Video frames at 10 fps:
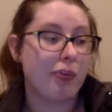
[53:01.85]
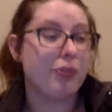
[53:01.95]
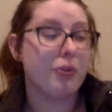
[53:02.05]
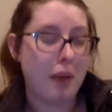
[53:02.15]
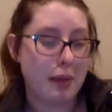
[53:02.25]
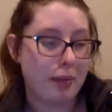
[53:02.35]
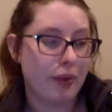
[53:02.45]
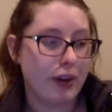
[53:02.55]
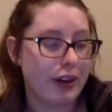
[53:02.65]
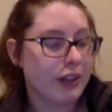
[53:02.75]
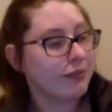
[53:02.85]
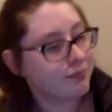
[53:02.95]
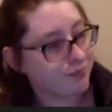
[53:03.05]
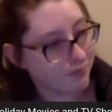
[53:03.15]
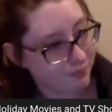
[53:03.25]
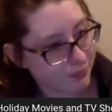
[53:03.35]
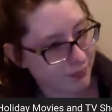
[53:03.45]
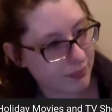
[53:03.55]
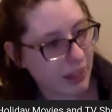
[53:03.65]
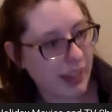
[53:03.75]
through paperwork.
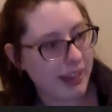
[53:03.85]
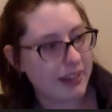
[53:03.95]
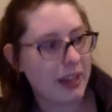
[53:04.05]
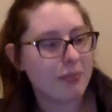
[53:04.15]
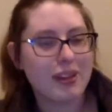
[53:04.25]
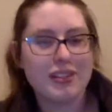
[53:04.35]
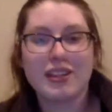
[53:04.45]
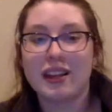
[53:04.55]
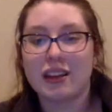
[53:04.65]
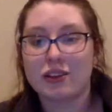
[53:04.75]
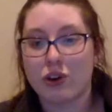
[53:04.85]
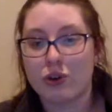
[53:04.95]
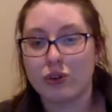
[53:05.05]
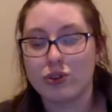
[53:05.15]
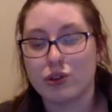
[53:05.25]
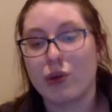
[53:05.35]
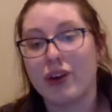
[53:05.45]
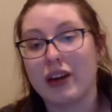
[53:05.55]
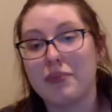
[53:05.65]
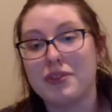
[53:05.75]
And that means that the total is
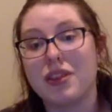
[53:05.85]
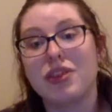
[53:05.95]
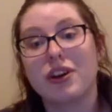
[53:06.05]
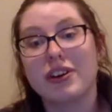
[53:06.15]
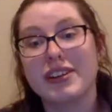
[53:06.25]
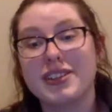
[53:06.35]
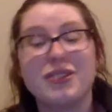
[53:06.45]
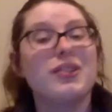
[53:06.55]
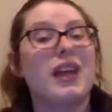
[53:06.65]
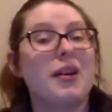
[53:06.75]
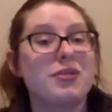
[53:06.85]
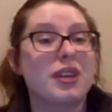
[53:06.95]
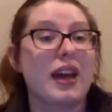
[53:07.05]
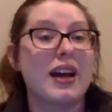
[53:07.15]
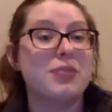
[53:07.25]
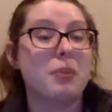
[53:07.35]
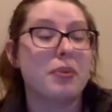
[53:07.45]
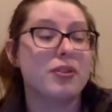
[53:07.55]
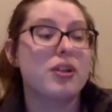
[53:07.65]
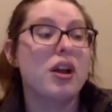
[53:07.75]
going up to 32,000 cast
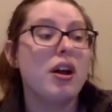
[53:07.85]
members,